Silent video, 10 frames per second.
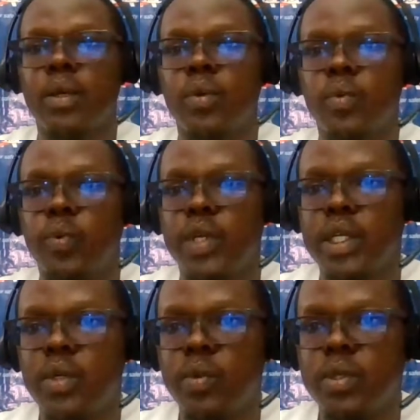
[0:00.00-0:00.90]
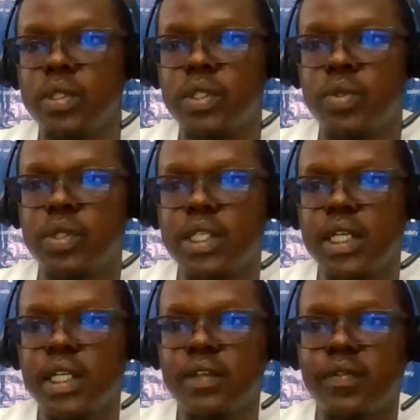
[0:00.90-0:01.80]
We'd want to
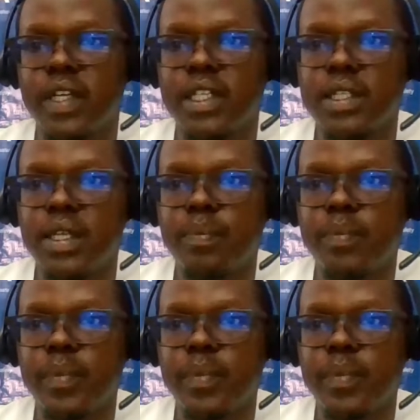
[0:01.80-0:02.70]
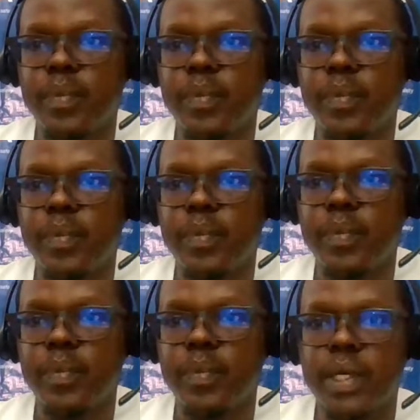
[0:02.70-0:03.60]
still invite the
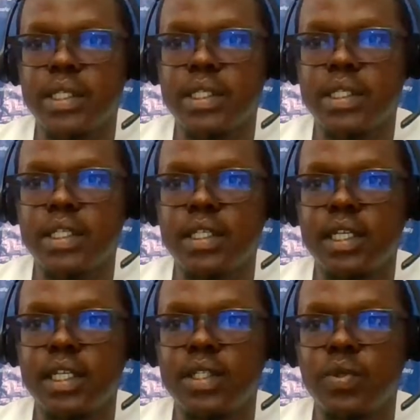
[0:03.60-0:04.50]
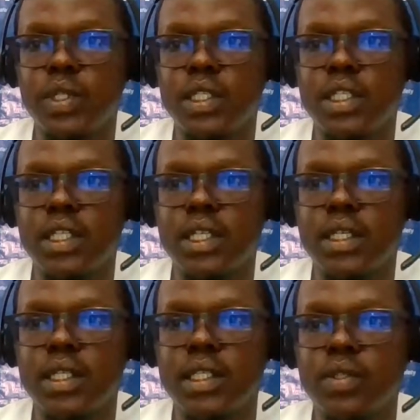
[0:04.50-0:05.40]
participants in case you
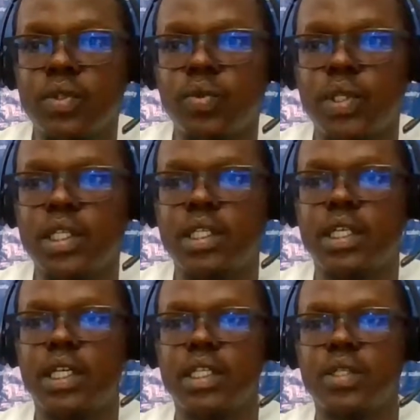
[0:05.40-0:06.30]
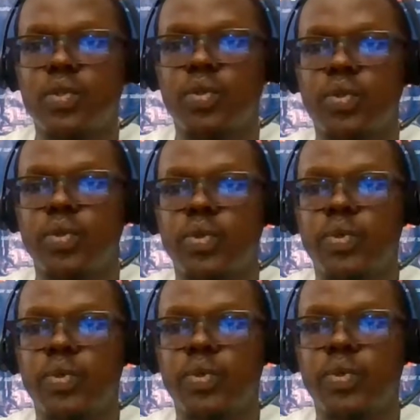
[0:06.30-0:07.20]
intend to